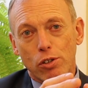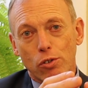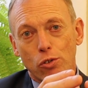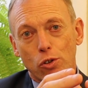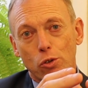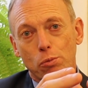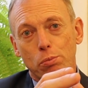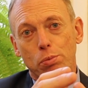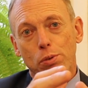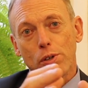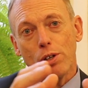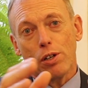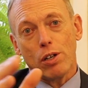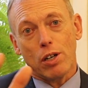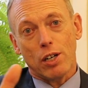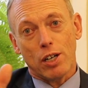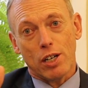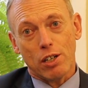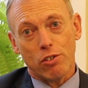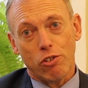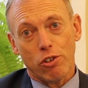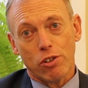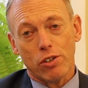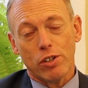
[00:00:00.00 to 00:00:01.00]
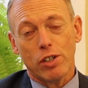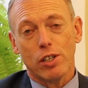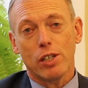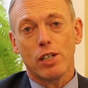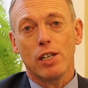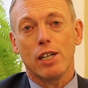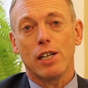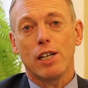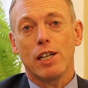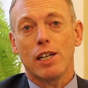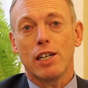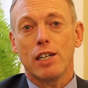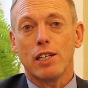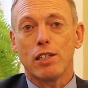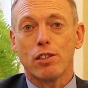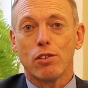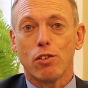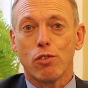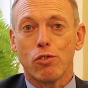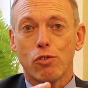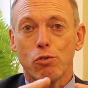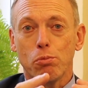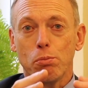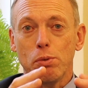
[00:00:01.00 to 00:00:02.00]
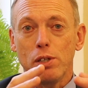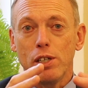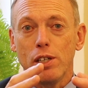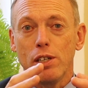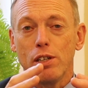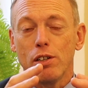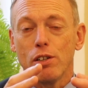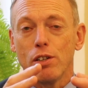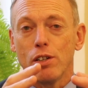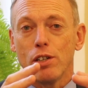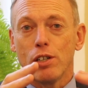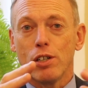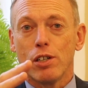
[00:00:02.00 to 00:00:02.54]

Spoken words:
group larger and to be